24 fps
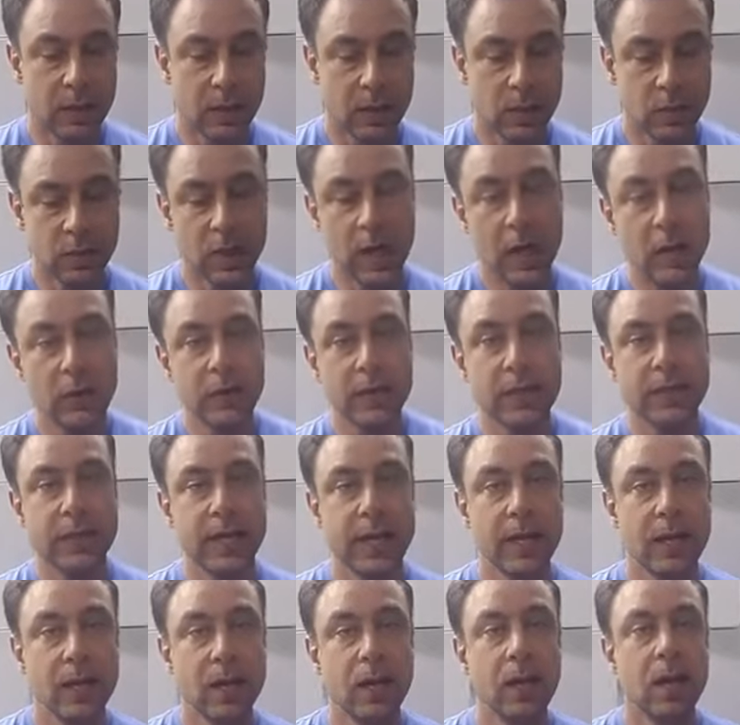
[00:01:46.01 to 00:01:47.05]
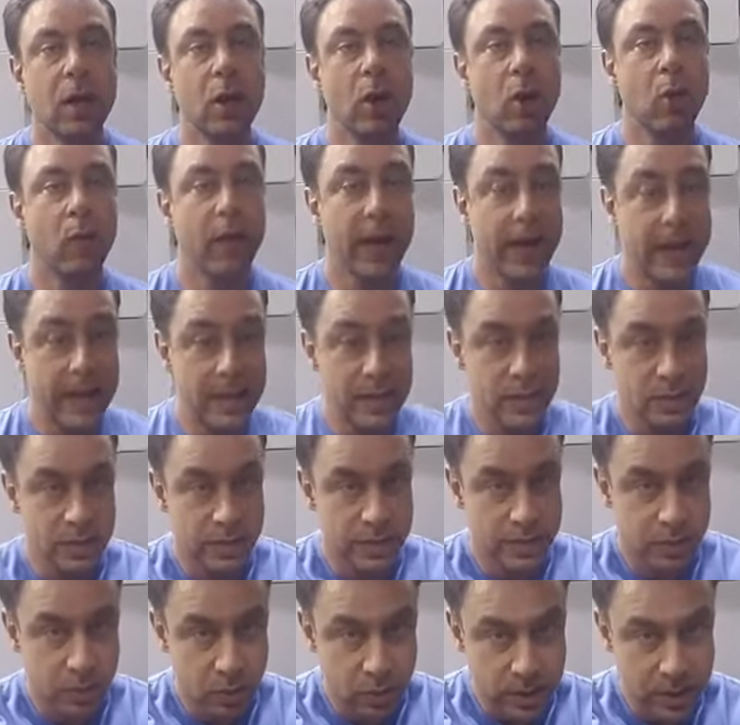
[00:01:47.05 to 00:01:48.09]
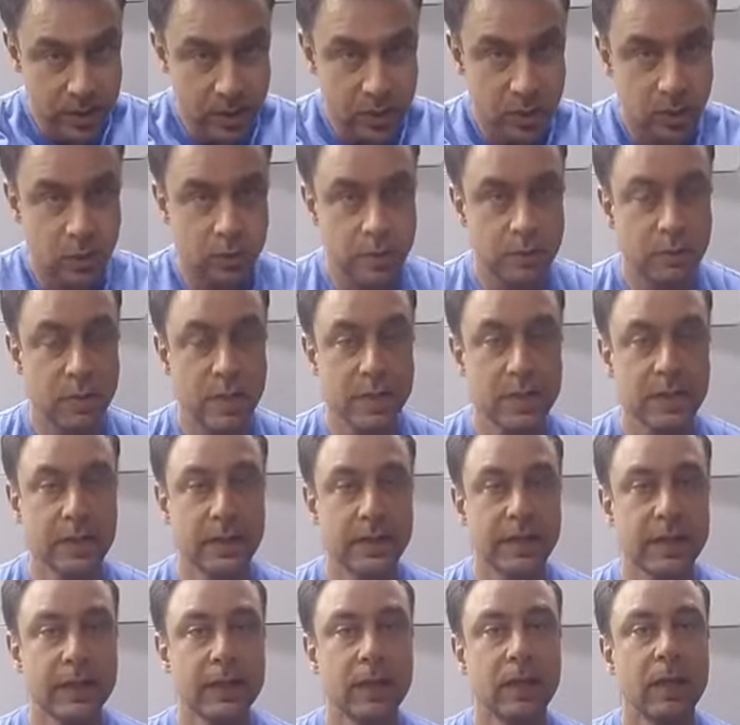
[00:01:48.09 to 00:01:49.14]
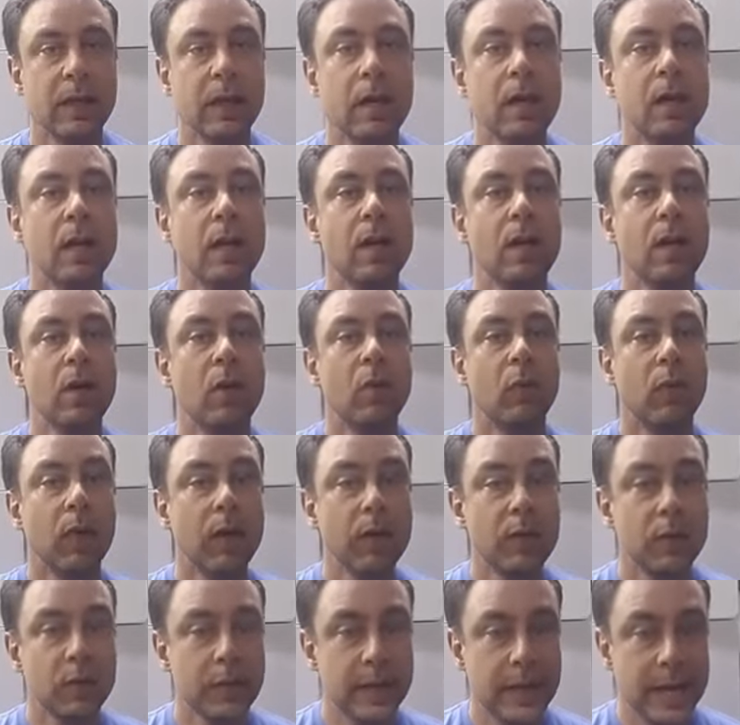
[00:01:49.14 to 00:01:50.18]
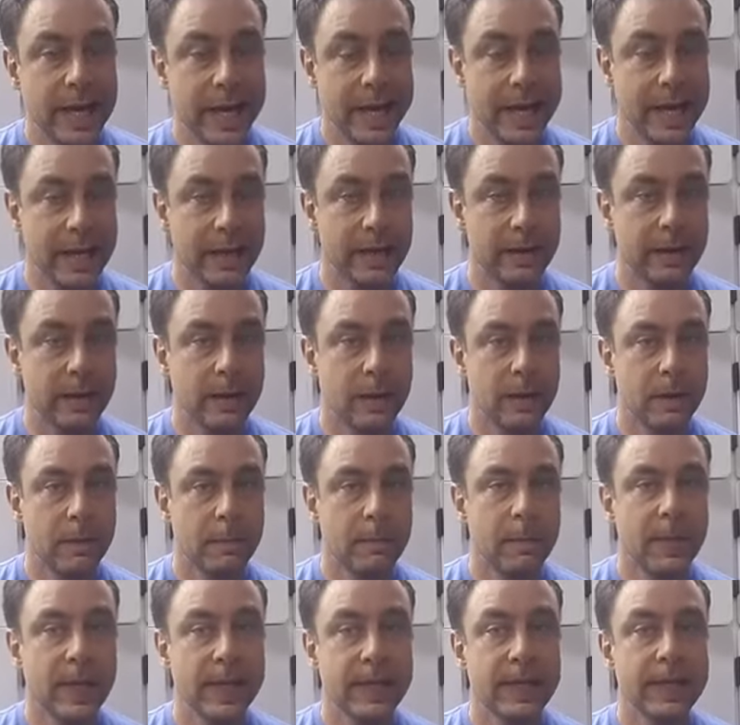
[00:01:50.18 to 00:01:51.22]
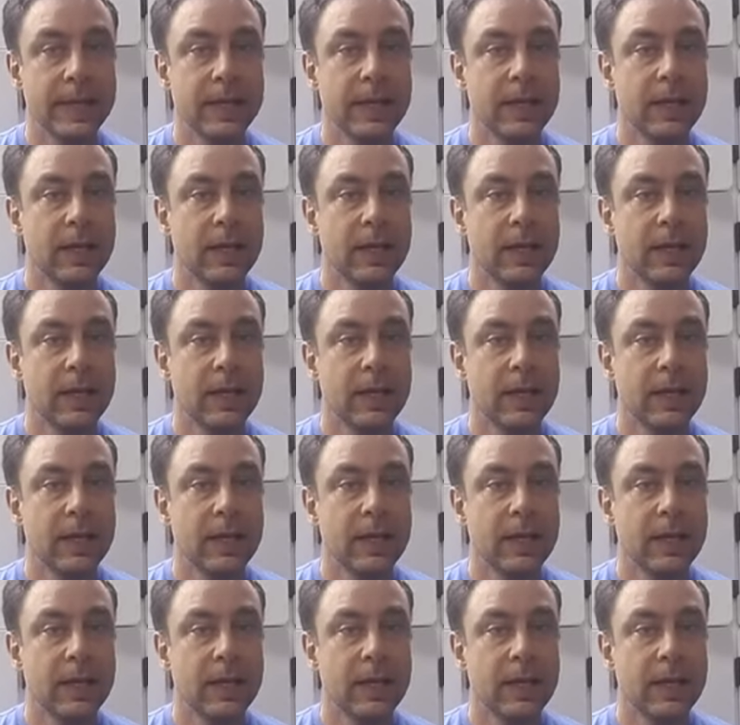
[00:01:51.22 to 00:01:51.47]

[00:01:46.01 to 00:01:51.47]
So now you're saying, why can't I just stretch those muscles? Well, you can, but